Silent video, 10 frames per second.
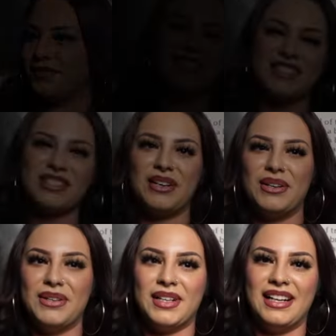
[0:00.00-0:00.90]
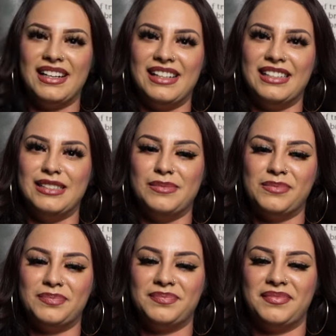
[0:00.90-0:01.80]
So
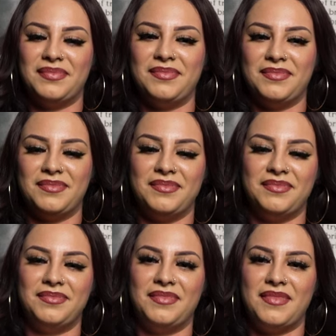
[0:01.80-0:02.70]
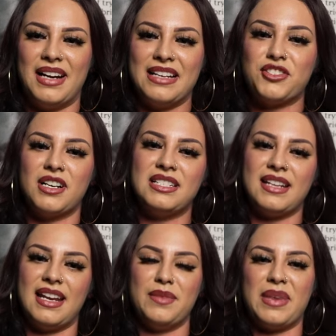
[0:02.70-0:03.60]
I started
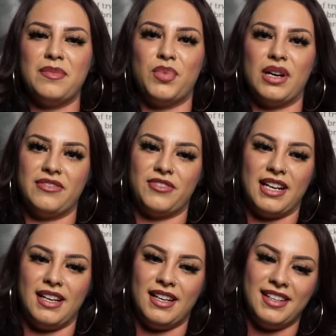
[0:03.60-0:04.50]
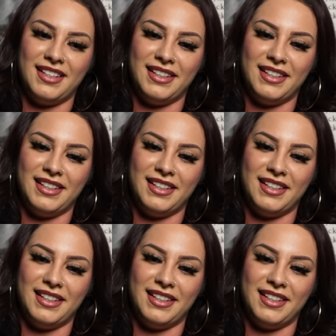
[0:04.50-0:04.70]
dating my boyfriend